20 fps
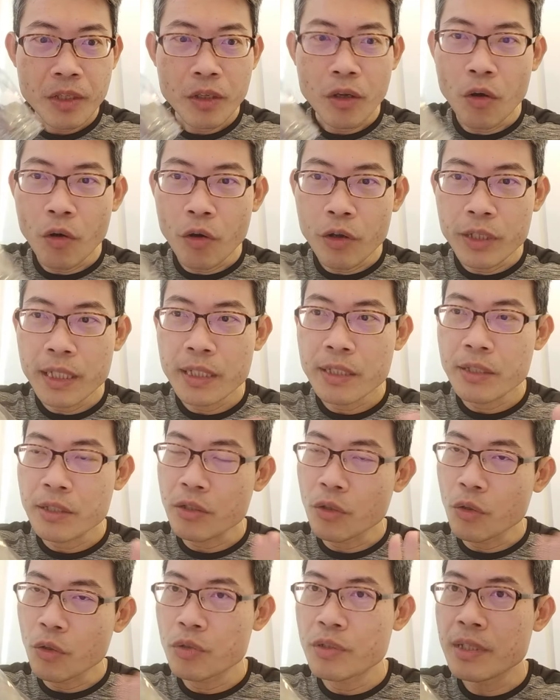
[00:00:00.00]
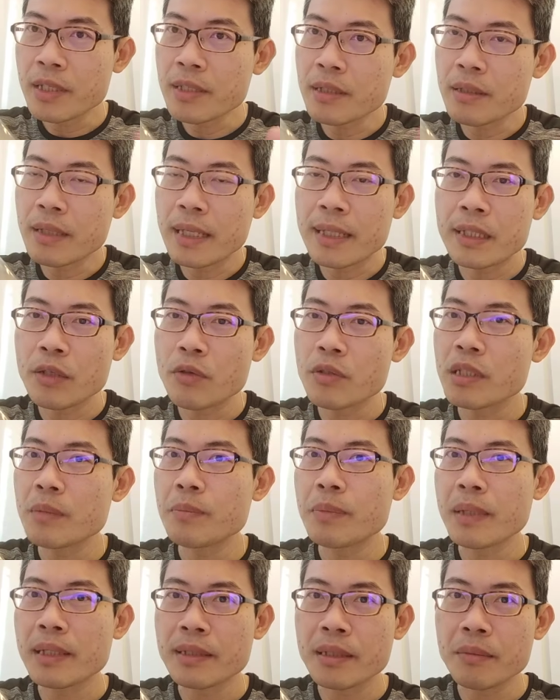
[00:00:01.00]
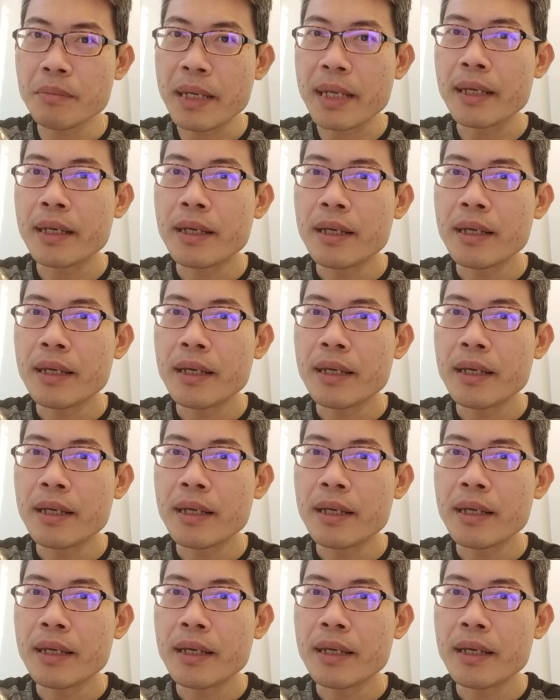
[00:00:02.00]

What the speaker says: All you need is just an NTUC plastic bag